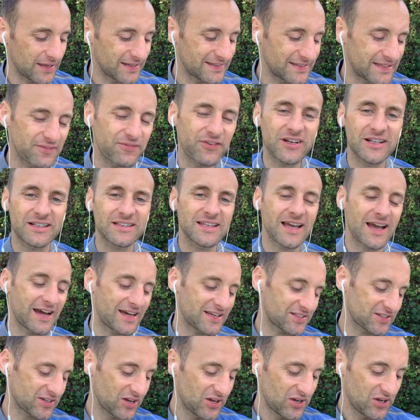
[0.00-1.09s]
difficult
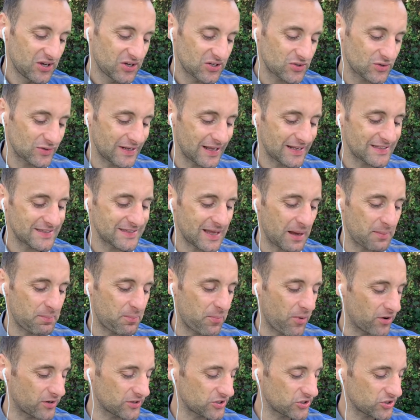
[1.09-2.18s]
task. So that's that
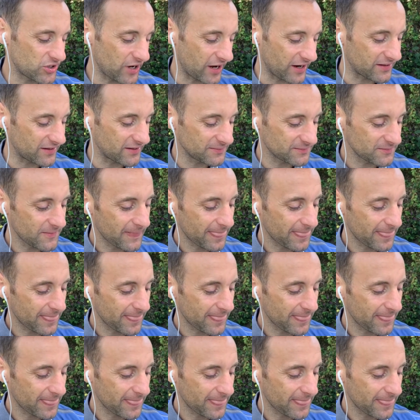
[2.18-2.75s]
box checked.